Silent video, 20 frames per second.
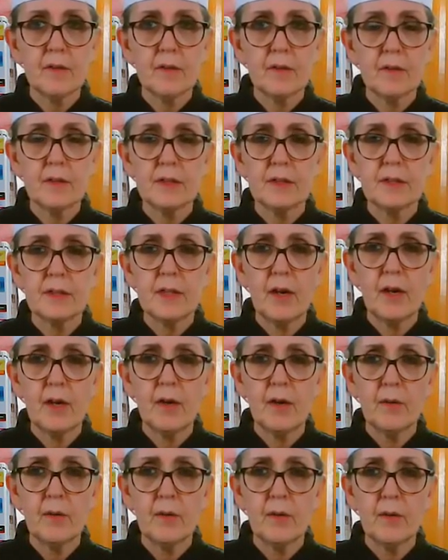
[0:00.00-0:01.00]

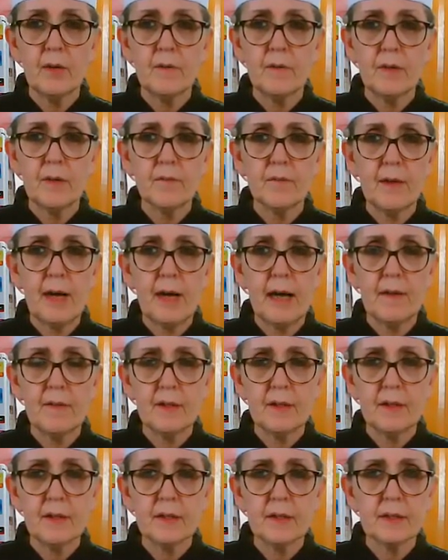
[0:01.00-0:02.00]
so if you can find
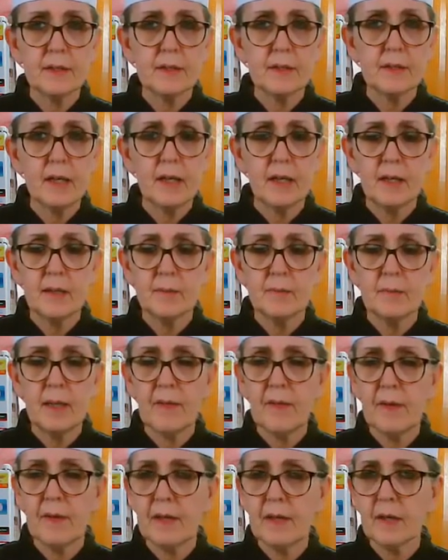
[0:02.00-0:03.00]
this, I
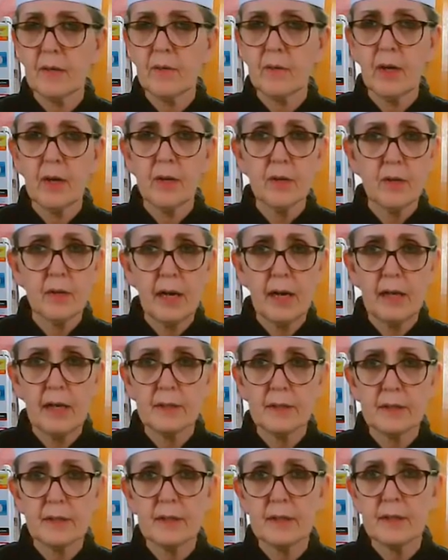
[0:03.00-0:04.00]
think Kroger
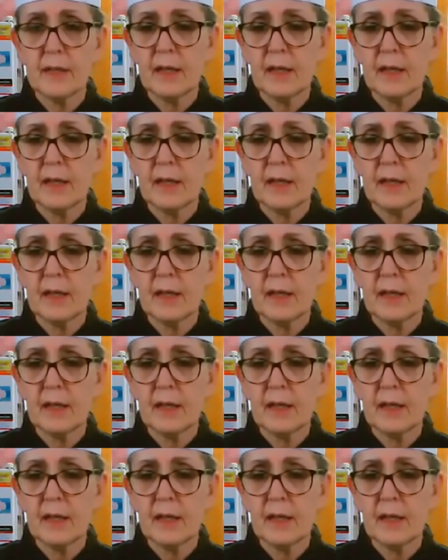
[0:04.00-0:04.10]
has it.